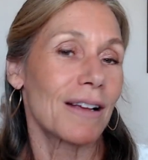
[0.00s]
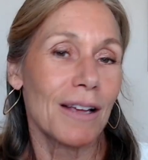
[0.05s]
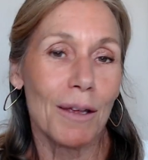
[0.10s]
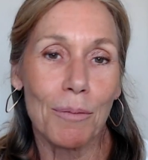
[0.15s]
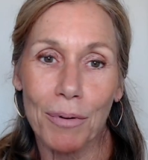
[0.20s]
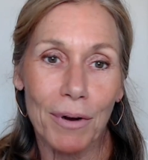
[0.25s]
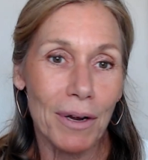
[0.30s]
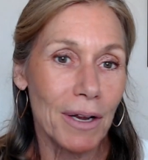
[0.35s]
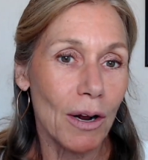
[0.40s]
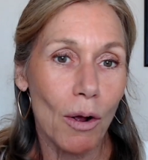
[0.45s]

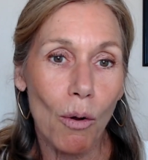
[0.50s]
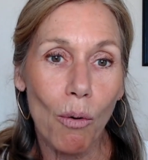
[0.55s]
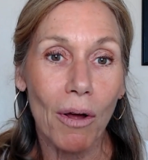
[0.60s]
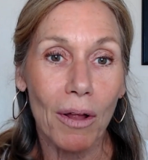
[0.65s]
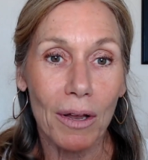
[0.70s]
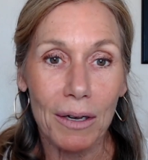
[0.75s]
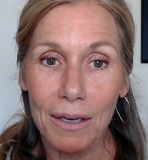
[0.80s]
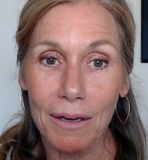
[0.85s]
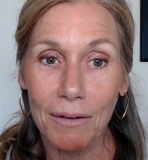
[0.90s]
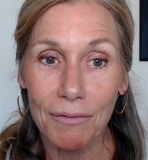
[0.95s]
bring in a
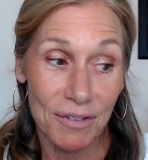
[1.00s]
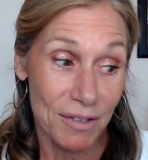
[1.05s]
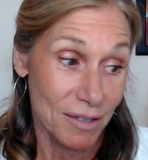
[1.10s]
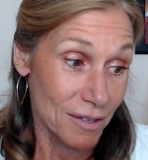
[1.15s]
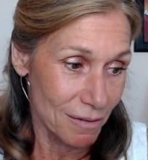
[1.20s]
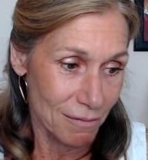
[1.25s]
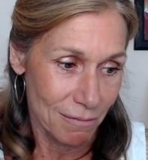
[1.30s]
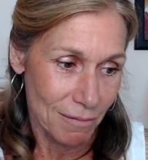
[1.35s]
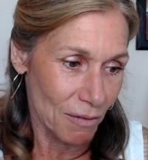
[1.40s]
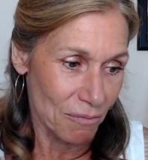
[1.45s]
quality
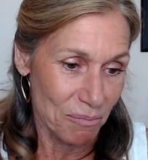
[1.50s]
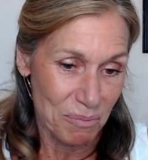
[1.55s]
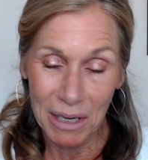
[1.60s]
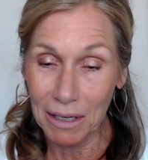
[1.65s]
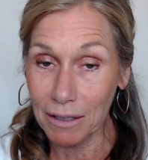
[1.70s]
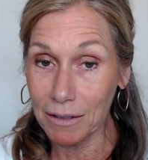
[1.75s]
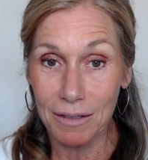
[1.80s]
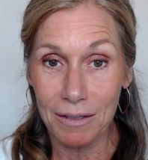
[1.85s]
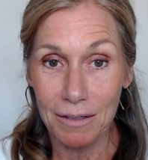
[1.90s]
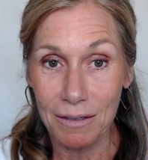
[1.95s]
of
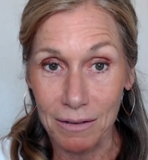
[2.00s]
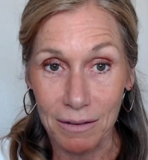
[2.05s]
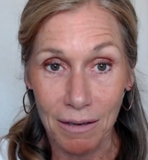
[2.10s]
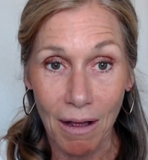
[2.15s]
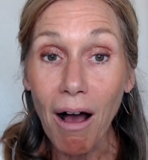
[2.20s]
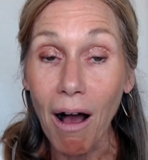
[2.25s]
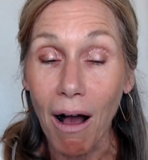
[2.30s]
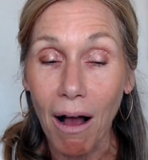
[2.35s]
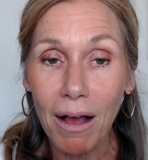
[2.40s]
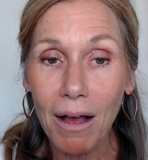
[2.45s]
being
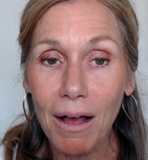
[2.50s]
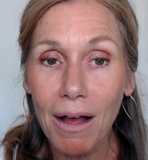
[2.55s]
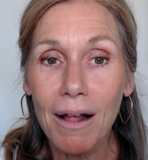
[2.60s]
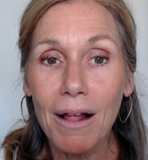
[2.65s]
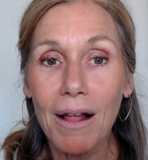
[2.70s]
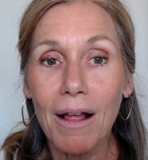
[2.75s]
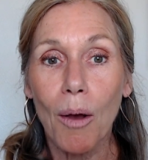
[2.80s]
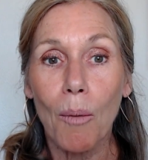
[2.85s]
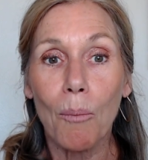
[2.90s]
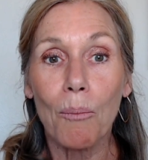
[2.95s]
stuck,
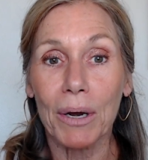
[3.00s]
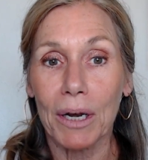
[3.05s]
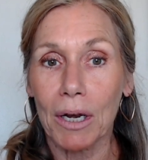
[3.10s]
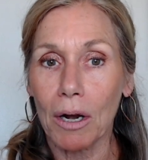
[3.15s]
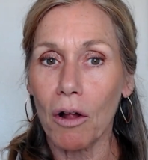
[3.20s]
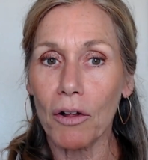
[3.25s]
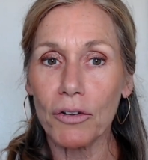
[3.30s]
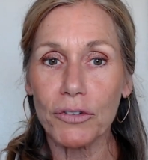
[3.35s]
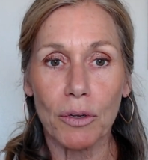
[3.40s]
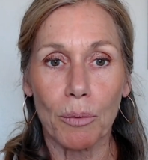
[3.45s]
but it
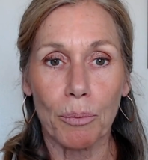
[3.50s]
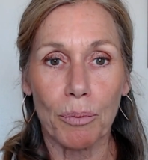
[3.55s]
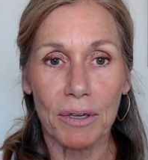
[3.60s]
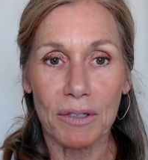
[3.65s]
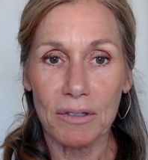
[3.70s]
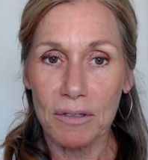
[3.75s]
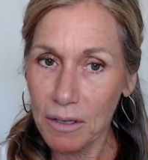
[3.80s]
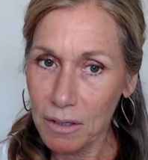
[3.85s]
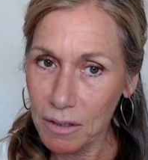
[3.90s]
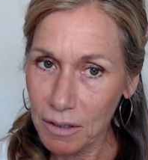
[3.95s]
also
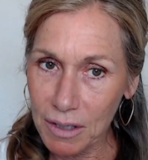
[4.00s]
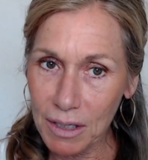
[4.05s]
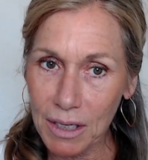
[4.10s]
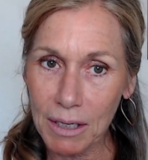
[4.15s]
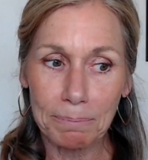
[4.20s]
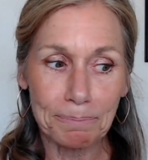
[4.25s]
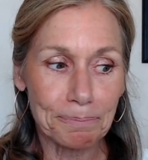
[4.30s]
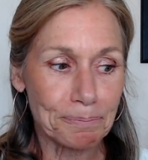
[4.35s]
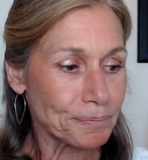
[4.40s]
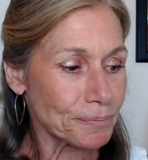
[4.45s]
brings in deep